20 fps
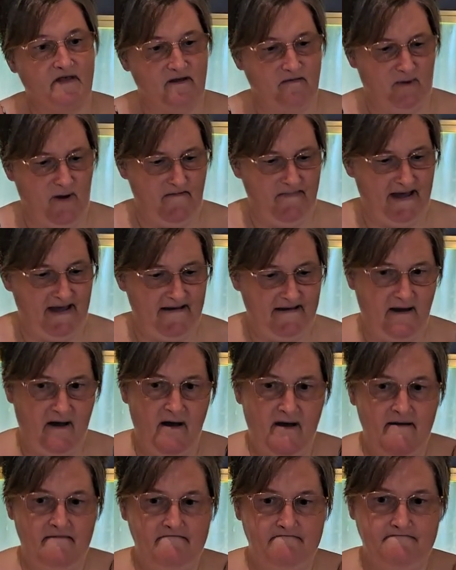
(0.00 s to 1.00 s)
You want that
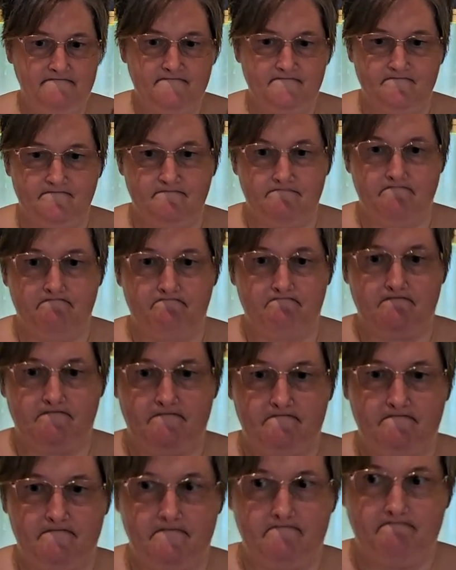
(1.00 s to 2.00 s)
cup? Oh, yes,
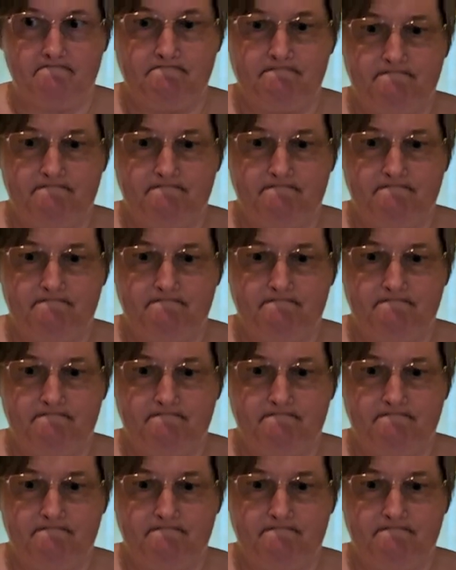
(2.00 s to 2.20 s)
please.